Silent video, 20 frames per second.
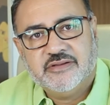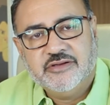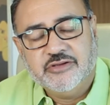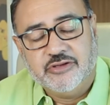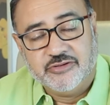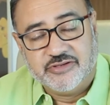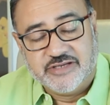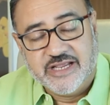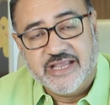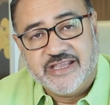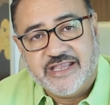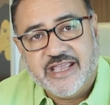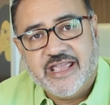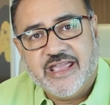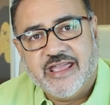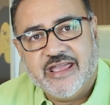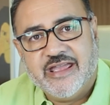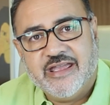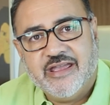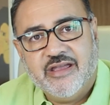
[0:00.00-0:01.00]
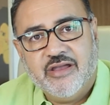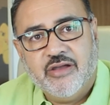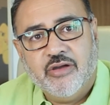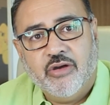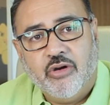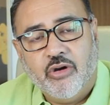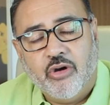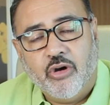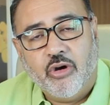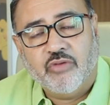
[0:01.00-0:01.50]
to take care
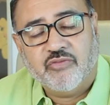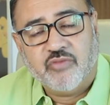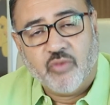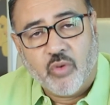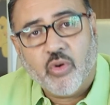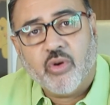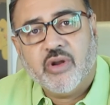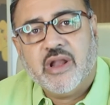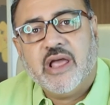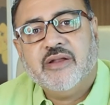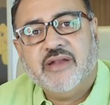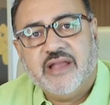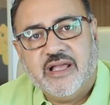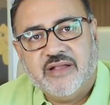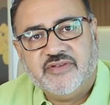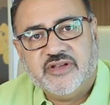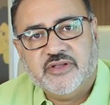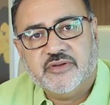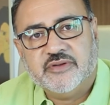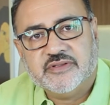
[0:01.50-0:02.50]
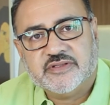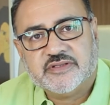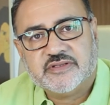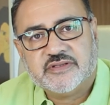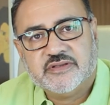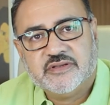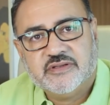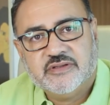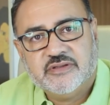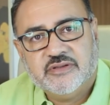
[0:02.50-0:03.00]
of all our livelihoods,